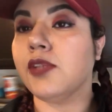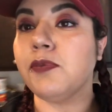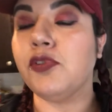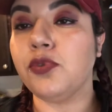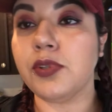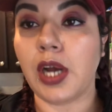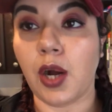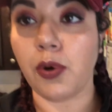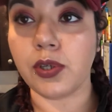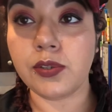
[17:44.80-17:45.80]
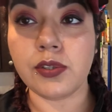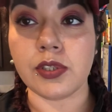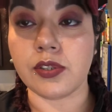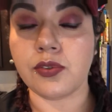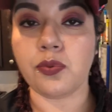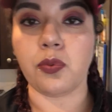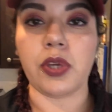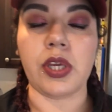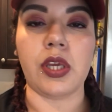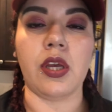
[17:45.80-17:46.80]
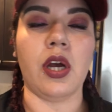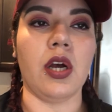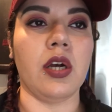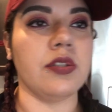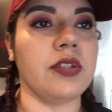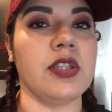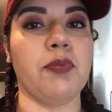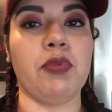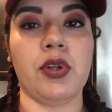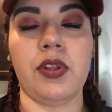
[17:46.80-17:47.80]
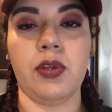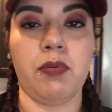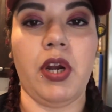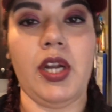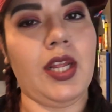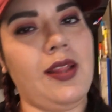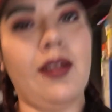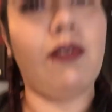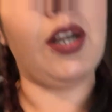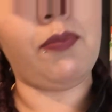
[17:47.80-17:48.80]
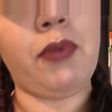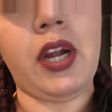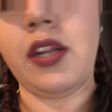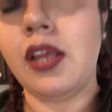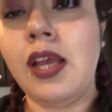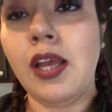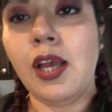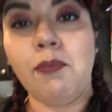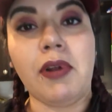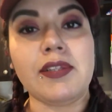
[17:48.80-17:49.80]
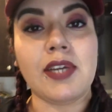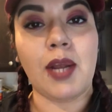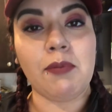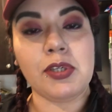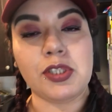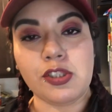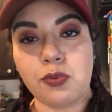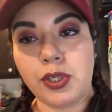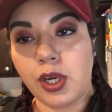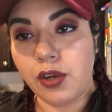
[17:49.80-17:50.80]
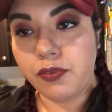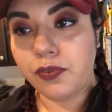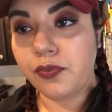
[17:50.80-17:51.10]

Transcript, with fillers: been two hours since we uh, since I put the bread in the crock pot. My timer just went off.